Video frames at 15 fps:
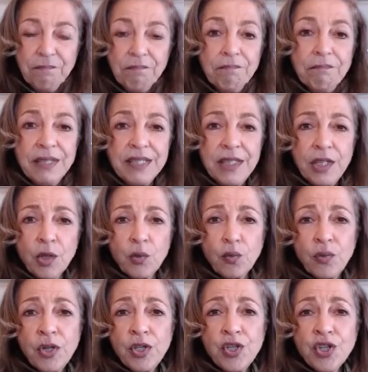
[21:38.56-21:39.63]
But the
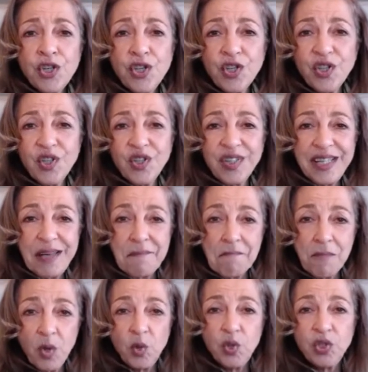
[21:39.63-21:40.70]
original
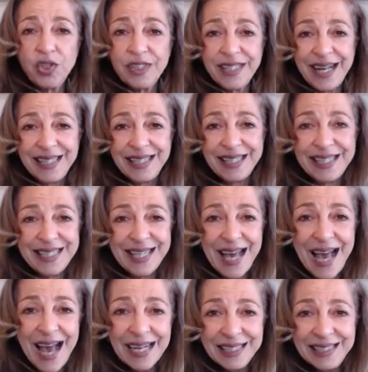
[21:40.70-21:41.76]
emotion that
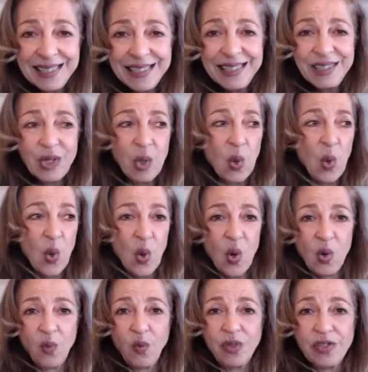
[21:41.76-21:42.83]
attacked it
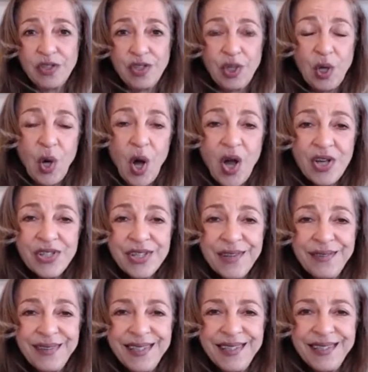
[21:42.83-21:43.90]
or was the cause of
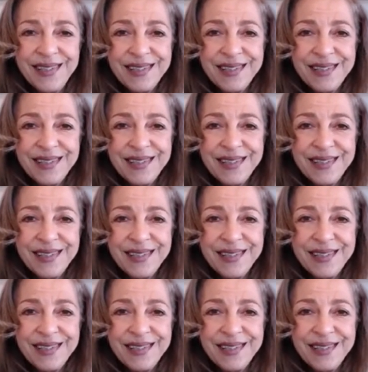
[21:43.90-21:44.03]
it